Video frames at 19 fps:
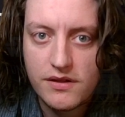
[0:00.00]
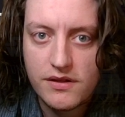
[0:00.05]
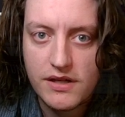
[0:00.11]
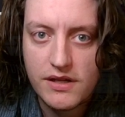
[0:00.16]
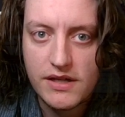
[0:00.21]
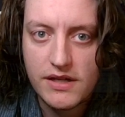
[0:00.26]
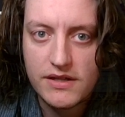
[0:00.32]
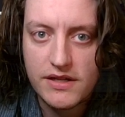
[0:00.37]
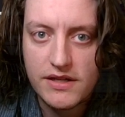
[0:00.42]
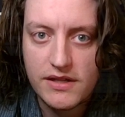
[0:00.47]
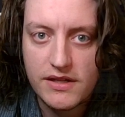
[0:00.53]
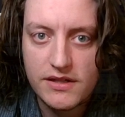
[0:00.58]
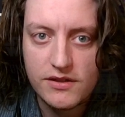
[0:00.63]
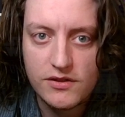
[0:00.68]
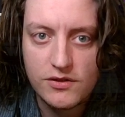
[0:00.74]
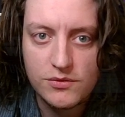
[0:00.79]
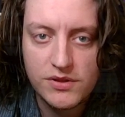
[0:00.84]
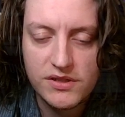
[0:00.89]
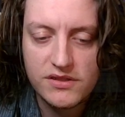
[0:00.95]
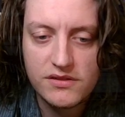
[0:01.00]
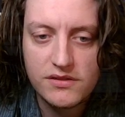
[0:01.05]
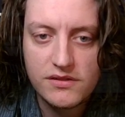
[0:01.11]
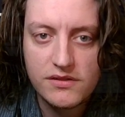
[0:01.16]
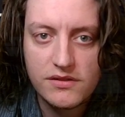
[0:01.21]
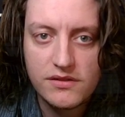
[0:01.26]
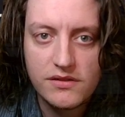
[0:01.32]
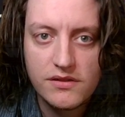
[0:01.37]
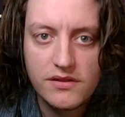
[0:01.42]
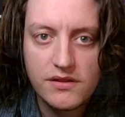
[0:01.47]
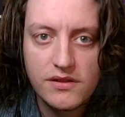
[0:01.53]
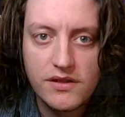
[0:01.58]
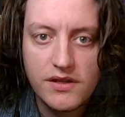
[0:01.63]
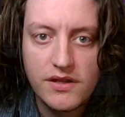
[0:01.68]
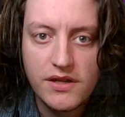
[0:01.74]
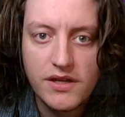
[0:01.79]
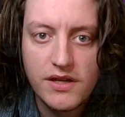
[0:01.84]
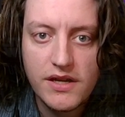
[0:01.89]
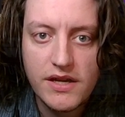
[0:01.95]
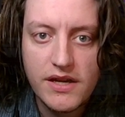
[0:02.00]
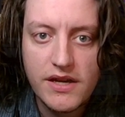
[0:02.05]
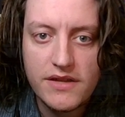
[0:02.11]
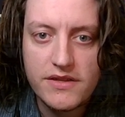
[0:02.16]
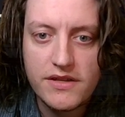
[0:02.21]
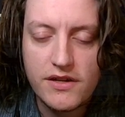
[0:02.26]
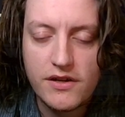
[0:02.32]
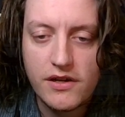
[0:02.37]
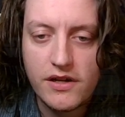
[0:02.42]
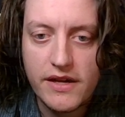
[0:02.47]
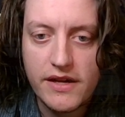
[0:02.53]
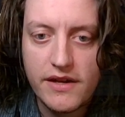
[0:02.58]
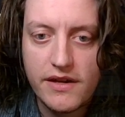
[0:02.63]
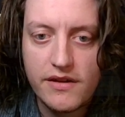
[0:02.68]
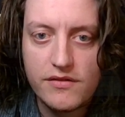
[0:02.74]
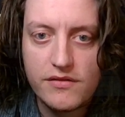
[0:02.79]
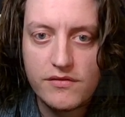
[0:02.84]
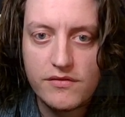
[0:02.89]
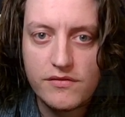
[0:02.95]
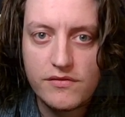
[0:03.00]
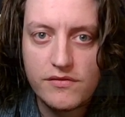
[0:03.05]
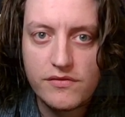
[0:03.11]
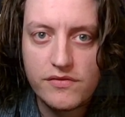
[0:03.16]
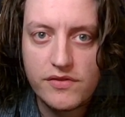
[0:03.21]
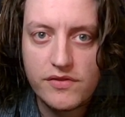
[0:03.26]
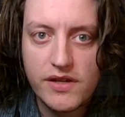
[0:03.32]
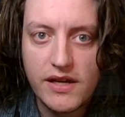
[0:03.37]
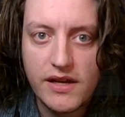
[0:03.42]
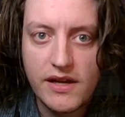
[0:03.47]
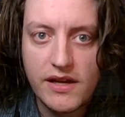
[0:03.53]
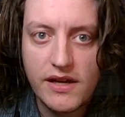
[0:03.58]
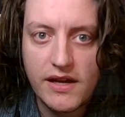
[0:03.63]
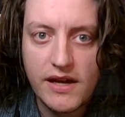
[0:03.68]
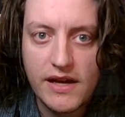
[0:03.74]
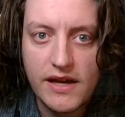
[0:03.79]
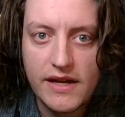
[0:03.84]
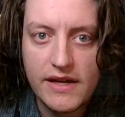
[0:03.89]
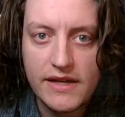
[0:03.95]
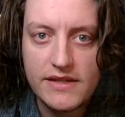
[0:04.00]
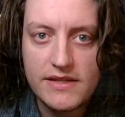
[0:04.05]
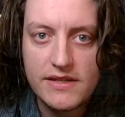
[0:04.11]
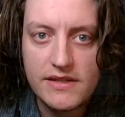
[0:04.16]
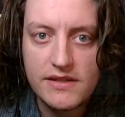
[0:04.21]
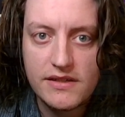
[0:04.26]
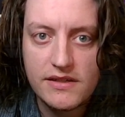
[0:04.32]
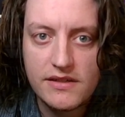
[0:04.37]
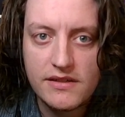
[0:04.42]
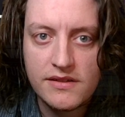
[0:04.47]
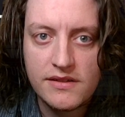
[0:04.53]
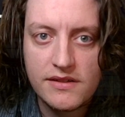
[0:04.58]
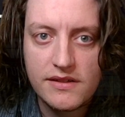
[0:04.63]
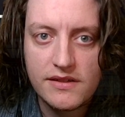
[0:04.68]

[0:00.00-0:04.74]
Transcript: And I heal 1. And then Iden